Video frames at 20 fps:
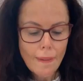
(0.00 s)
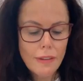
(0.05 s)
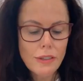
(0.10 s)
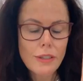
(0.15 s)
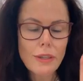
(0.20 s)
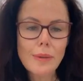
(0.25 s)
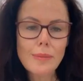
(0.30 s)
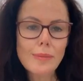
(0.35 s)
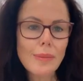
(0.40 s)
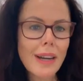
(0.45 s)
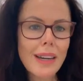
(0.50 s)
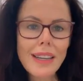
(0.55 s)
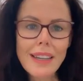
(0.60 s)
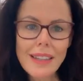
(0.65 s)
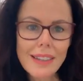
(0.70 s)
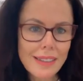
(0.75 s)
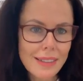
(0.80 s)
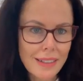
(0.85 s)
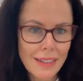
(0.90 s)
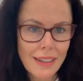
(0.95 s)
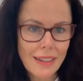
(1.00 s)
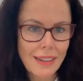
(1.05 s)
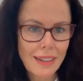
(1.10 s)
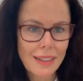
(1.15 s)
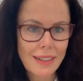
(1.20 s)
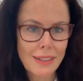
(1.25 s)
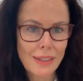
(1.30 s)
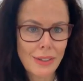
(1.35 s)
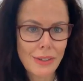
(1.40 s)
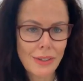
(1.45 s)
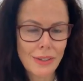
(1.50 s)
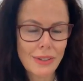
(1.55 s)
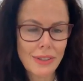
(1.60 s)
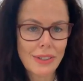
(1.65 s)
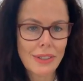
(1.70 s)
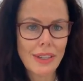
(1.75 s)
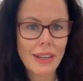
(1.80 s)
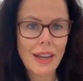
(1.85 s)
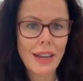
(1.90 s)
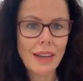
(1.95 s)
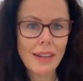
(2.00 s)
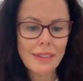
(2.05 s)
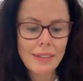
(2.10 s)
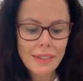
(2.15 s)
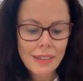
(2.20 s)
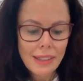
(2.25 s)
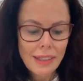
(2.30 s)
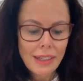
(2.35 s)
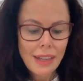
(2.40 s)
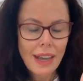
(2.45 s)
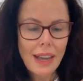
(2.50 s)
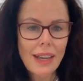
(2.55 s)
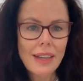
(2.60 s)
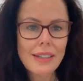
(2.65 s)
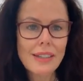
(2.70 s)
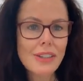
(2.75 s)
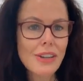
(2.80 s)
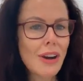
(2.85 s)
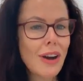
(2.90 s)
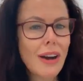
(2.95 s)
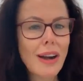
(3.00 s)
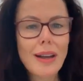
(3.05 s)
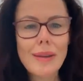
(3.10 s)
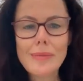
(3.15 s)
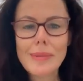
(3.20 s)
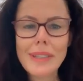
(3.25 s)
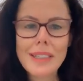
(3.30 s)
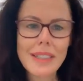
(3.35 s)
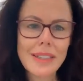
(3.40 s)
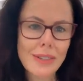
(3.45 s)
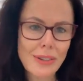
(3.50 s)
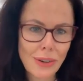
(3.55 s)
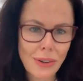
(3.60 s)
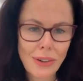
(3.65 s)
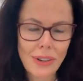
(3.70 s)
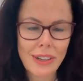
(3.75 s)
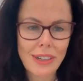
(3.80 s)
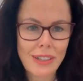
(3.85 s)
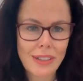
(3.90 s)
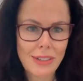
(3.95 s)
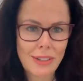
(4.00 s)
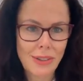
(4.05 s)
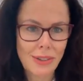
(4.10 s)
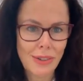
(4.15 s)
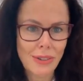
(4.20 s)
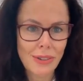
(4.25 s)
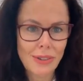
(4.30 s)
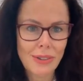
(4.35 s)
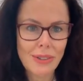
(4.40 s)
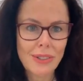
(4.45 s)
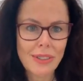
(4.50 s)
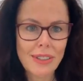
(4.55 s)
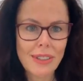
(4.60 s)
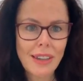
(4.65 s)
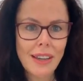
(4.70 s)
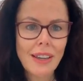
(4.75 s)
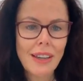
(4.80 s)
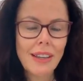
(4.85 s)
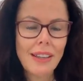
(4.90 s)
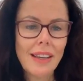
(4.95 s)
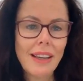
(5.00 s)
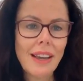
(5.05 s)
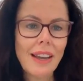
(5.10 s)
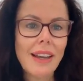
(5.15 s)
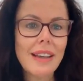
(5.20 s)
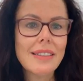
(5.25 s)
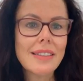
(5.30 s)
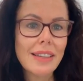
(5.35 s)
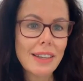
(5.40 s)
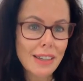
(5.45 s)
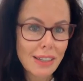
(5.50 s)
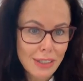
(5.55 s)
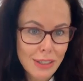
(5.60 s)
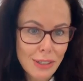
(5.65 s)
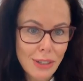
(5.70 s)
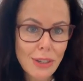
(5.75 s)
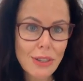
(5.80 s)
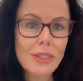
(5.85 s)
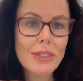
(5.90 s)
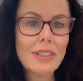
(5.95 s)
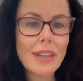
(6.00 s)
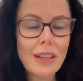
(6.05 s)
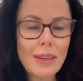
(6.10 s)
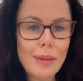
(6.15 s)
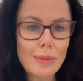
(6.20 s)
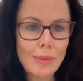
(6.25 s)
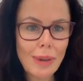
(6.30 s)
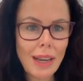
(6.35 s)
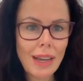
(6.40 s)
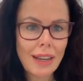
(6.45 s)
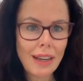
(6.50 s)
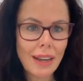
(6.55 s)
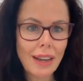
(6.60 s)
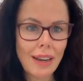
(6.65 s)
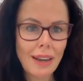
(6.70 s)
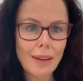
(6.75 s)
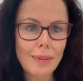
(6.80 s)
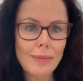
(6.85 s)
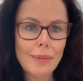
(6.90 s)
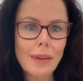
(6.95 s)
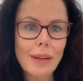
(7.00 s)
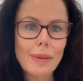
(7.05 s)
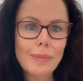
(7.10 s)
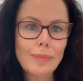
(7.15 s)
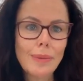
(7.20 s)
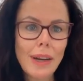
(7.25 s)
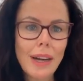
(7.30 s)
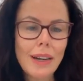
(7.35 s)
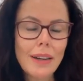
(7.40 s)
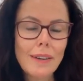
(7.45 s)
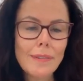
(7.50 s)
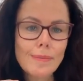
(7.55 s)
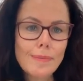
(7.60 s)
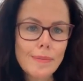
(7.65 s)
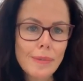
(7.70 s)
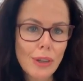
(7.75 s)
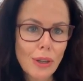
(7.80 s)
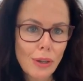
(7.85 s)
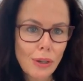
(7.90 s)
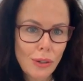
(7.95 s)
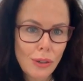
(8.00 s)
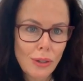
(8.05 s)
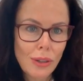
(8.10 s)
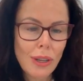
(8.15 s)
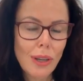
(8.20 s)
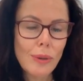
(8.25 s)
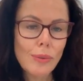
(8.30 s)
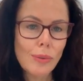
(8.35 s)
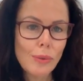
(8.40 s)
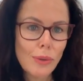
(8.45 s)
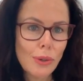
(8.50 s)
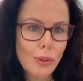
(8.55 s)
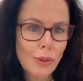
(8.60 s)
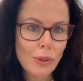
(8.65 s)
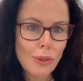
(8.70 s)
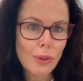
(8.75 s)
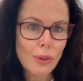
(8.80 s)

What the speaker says: So money isn't an excuse, yeah? And time is not an excuse. Yeah, it's an excuse that you make up, but you can